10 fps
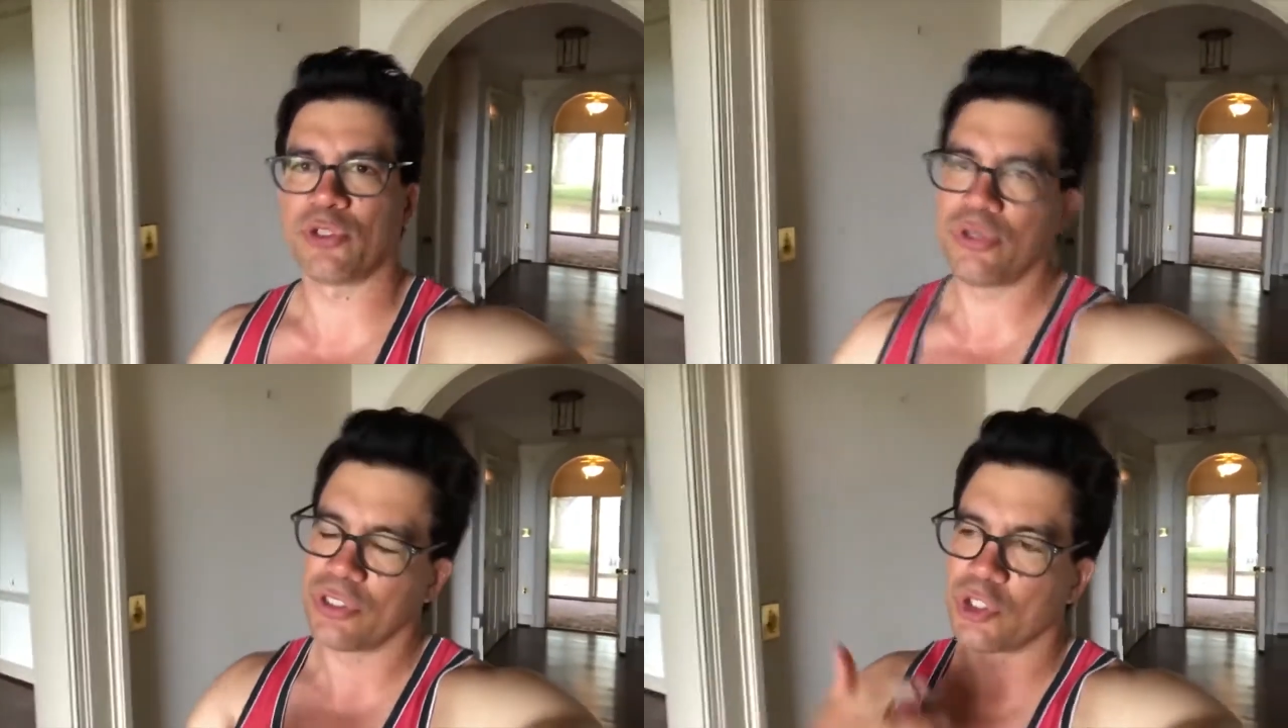
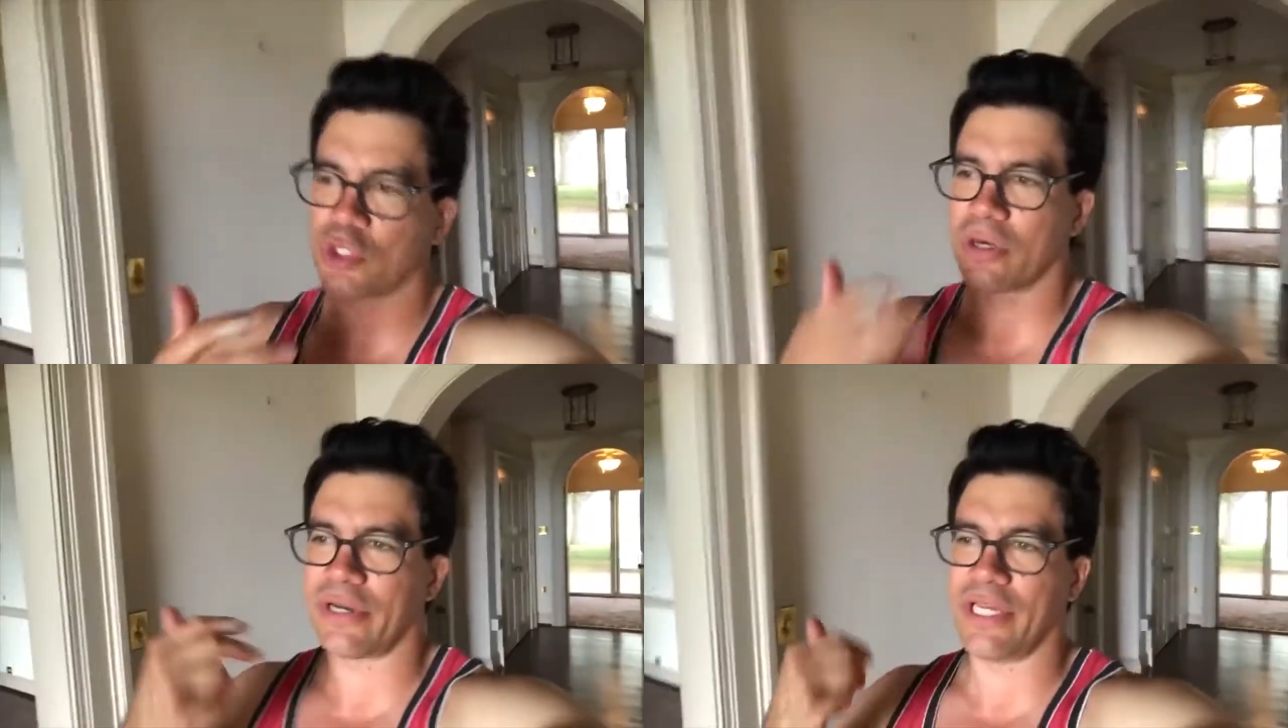so you can
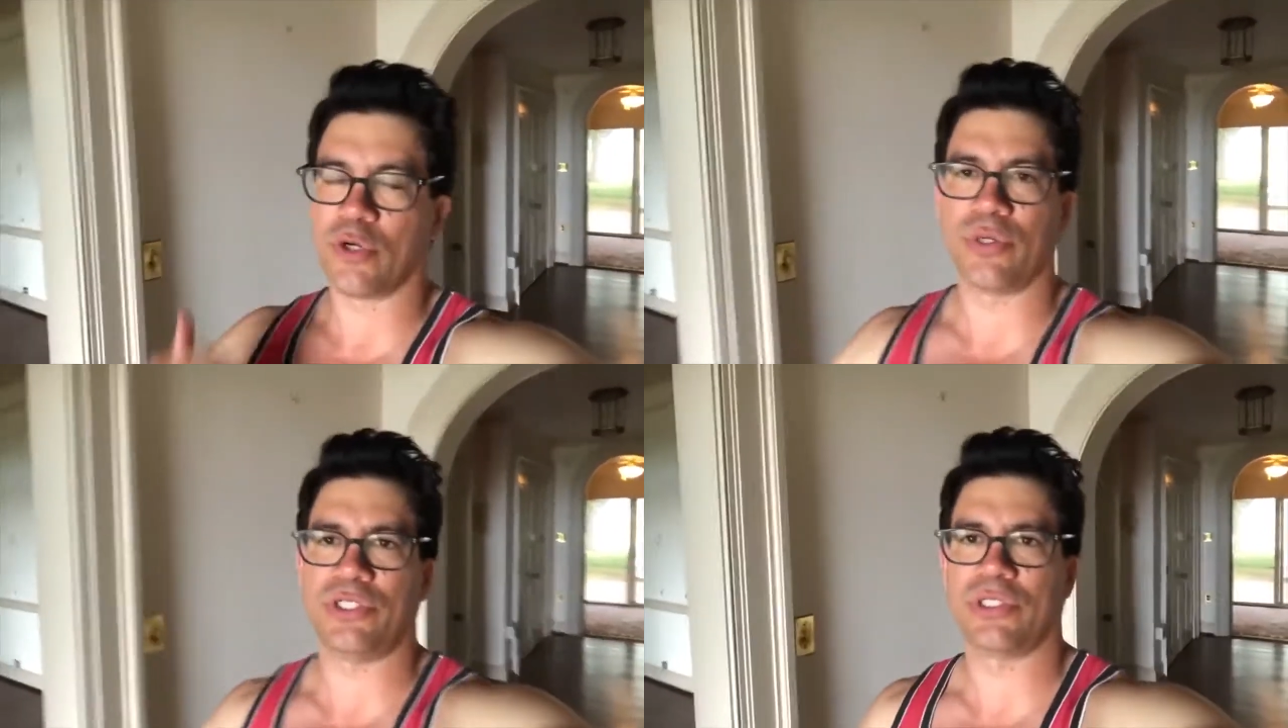start
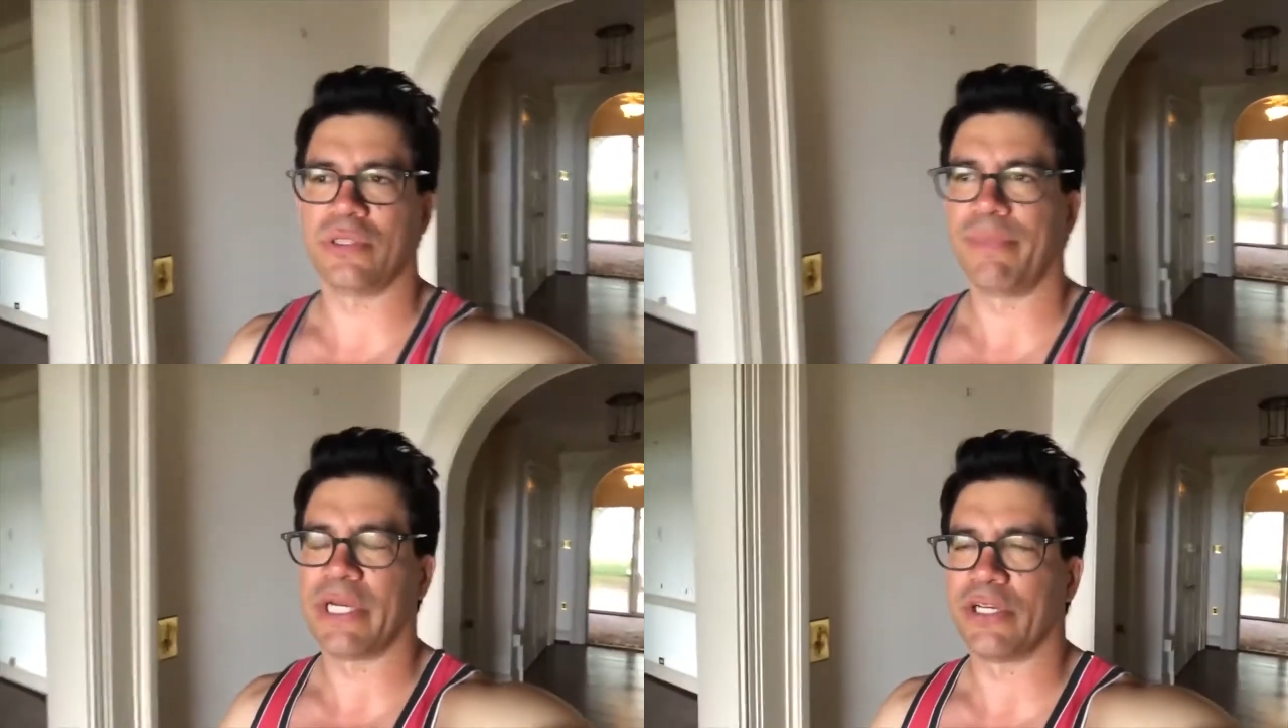
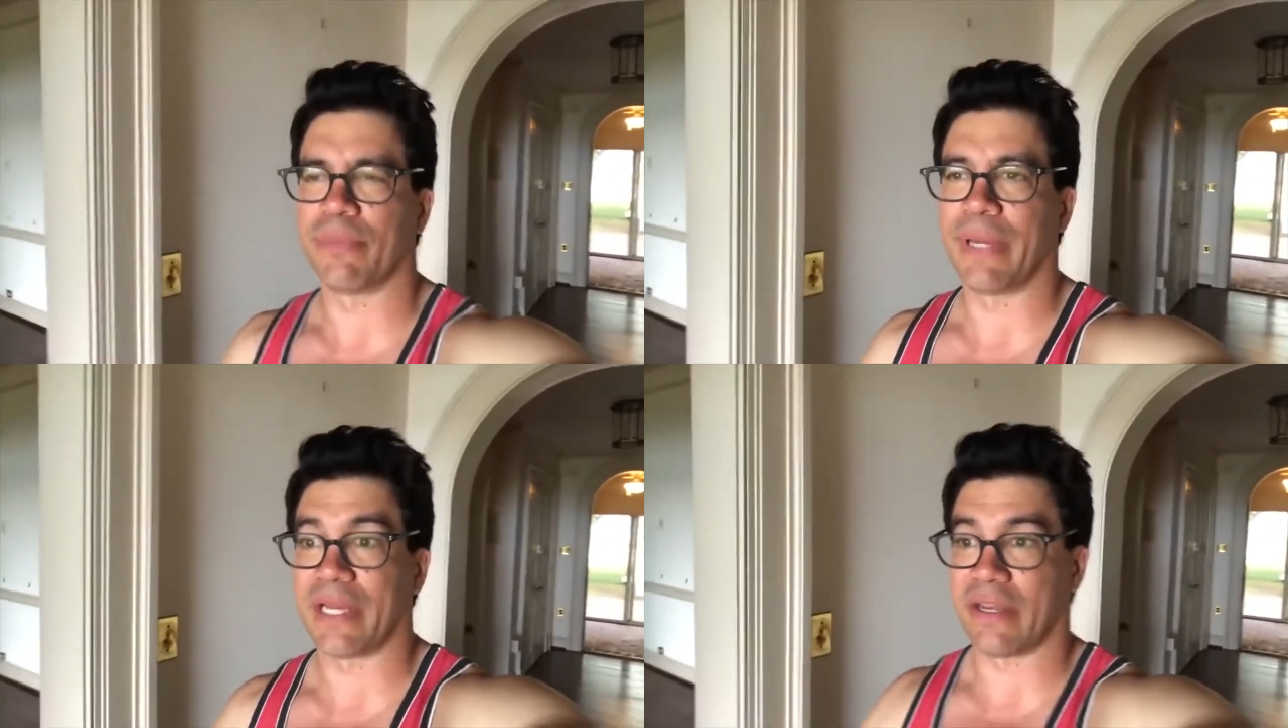increasing the money in
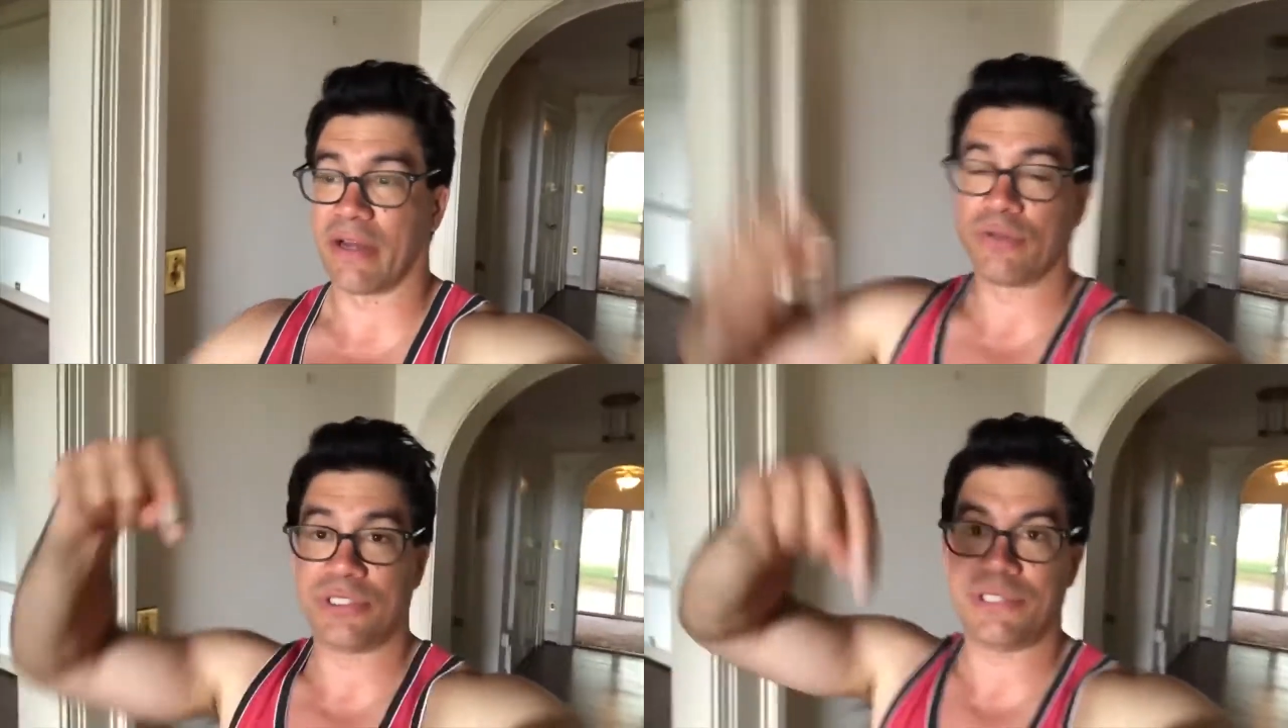your bank
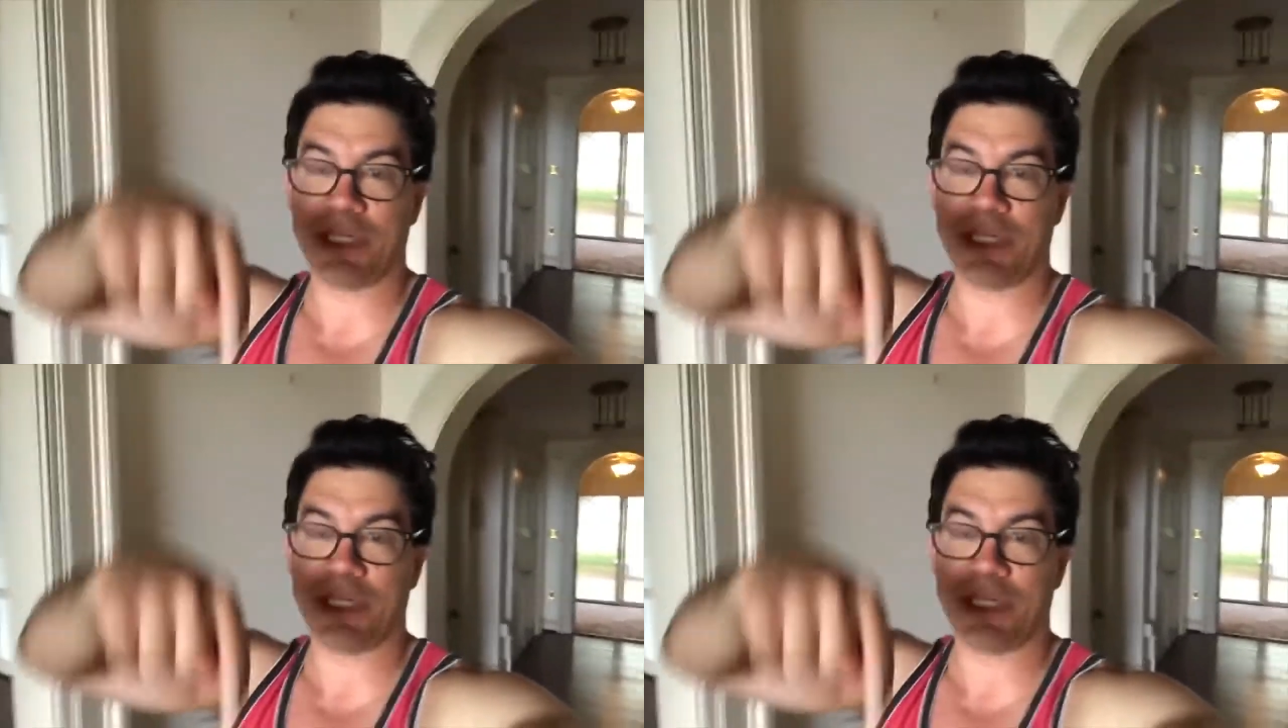account,